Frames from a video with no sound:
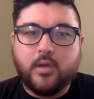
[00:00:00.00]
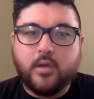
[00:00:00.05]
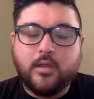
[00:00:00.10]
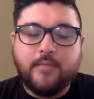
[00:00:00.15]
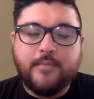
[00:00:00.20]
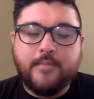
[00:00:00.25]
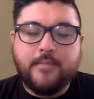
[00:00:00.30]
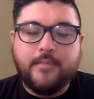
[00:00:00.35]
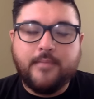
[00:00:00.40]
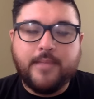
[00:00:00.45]
What
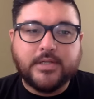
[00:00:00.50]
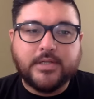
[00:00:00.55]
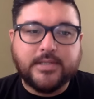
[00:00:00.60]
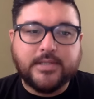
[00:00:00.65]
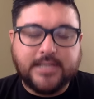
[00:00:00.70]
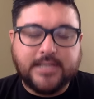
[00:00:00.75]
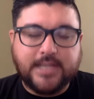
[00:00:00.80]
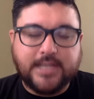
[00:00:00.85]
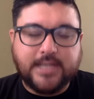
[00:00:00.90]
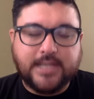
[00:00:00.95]
are the metrics
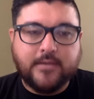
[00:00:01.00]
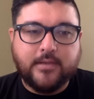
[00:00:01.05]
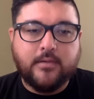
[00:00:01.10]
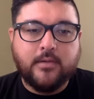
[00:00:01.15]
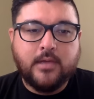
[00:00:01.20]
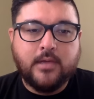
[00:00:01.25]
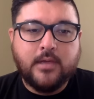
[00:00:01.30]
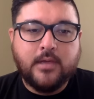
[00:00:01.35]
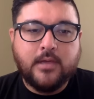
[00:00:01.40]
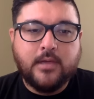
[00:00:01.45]
that tell
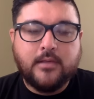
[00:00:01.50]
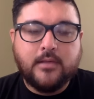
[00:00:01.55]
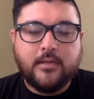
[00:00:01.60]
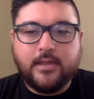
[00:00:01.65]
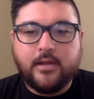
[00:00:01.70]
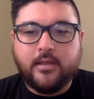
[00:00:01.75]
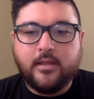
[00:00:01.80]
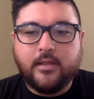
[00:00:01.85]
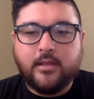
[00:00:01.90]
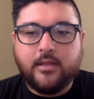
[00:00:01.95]
you
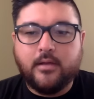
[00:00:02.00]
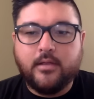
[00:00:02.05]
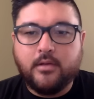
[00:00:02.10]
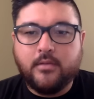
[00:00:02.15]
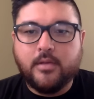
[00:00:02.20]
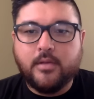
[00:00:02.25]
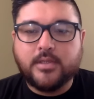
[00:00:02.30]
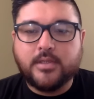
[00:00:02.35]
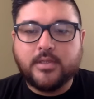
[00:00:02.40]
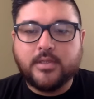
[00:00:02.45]
that they're
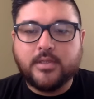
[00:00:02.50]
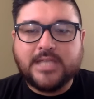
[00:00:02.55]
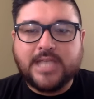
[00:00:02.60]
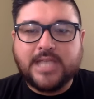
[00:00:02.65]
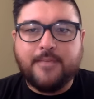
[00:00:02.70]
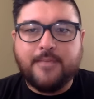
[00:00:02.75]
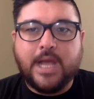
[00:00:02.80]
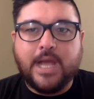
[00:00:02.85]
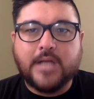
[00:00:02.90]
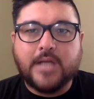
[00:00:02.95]
your most
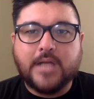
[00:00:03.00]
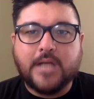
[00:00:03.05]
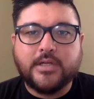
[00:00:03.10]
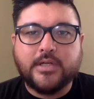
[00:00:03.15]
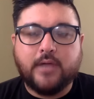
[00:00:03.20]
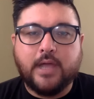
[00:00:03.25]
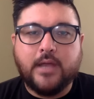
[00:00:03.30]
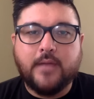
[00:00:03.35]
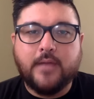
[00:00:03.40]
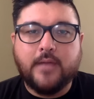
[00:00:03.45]
10
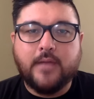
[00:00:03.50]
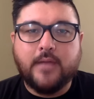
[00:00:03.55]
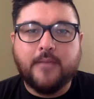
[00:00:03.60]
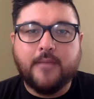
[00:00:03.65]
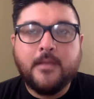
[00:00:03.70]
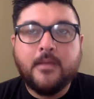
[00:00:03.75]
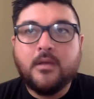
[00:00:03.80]
passionate, right?